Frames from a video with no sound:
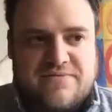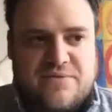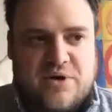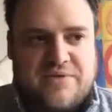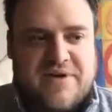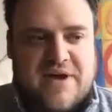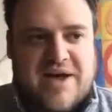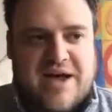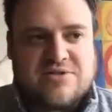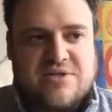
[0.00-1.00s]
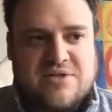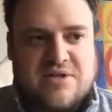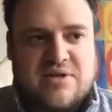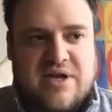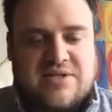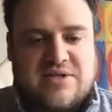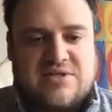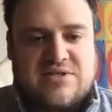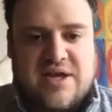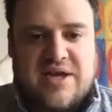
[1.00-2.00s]
45 houses in 18
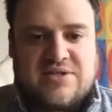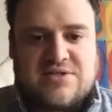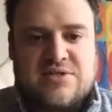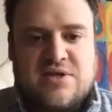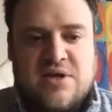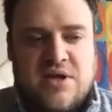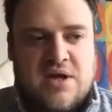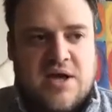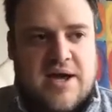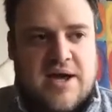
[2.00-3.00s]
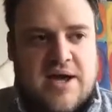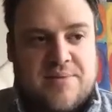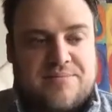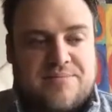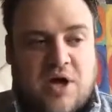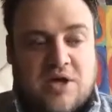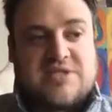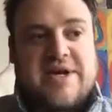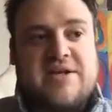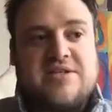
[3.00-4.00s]
states. All
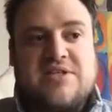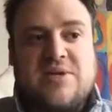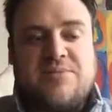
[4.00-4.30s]
signed unseen by.